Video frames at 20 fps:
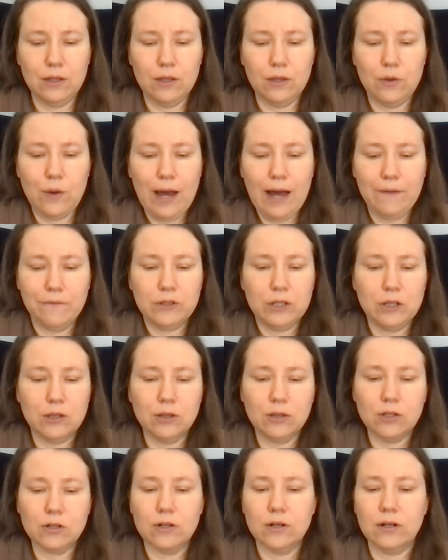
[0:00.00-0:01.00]
have to
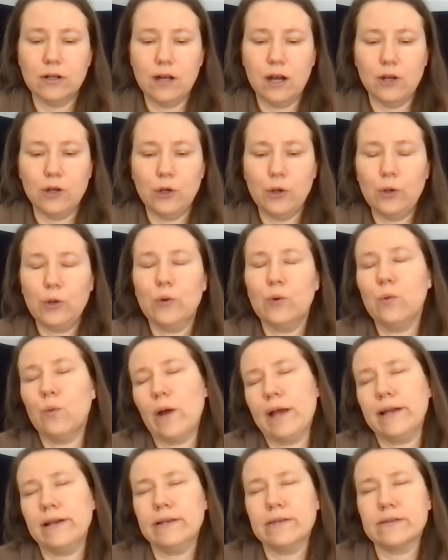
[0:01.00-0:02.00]
learn new
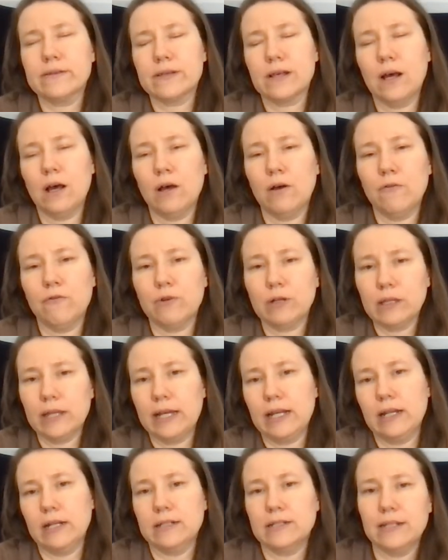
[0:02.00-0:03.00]
ways of
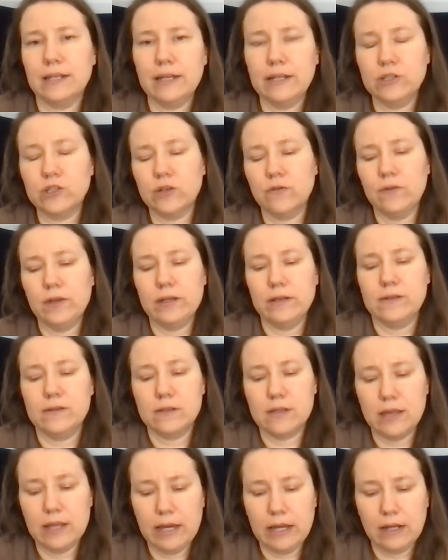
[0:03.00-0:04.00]
relating to each of these
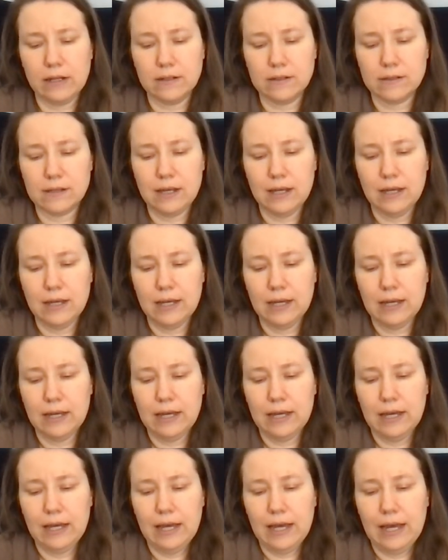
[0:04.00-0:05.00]
things.
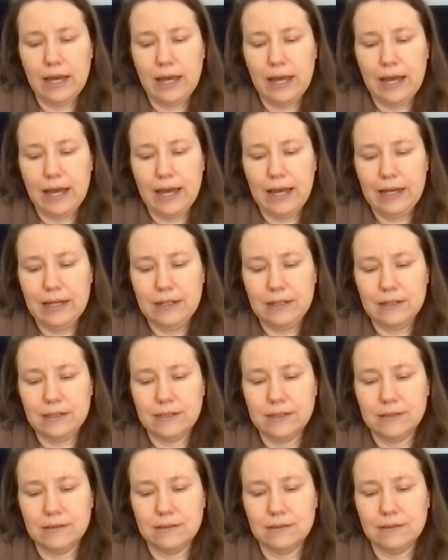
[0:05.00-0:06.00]
And
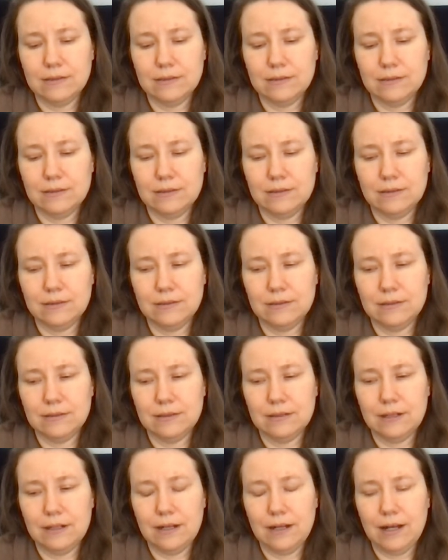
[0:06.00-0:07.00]

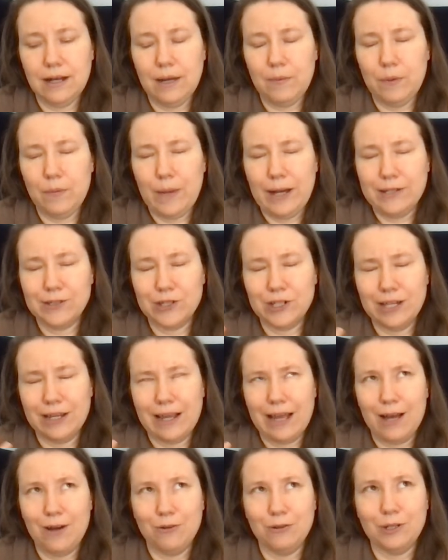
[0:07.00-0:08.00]
I'm imagining
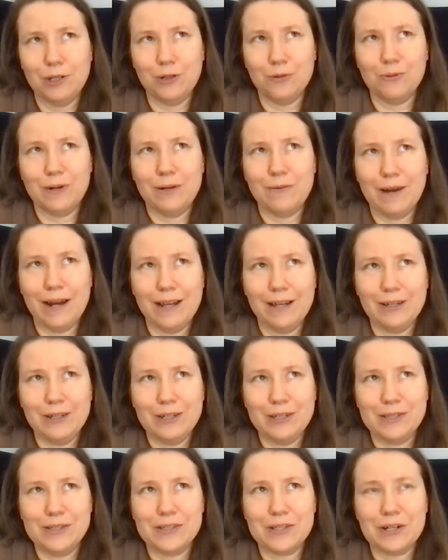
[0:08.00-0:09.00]
how Little Red Riding
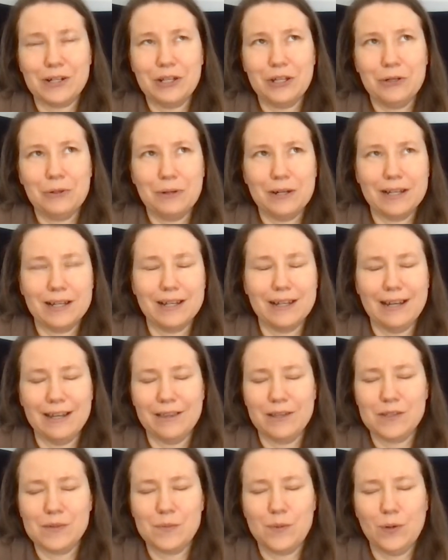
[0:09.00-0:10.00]
Hood's cloak at
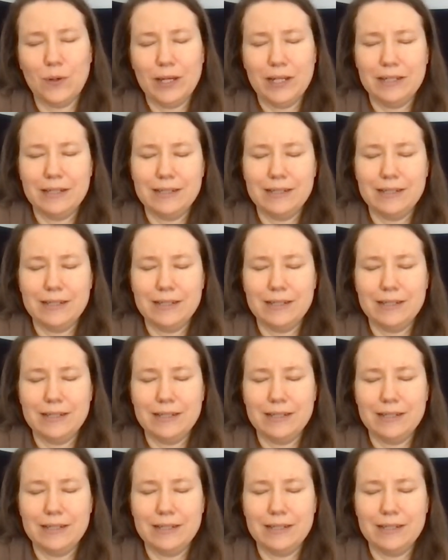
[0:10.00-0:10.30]
this point